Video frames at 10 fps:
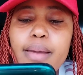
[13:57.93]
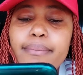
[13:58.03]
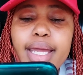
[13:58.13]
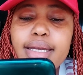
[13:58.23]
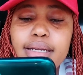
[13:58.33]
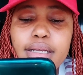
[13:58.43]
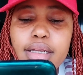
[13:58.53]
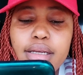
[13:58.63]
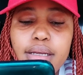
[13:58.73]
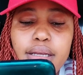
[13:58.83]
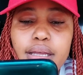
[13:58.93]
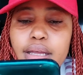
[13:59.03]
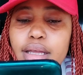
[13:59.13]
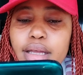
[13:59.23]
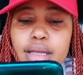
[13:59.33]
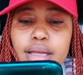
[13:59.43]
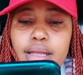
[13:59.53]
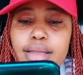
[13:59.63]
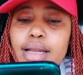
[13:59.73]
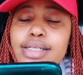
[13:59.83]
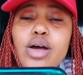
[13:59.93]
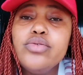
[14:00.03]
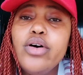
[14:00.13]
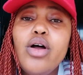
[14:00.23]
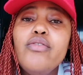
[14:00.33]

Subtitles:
Men, the downfall